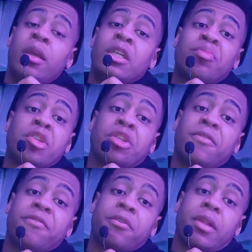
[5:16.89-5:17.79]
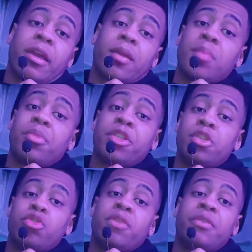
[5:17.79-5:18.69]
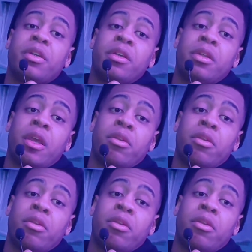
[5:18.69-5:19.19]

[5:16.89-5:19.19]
especially if you're like ambition driven and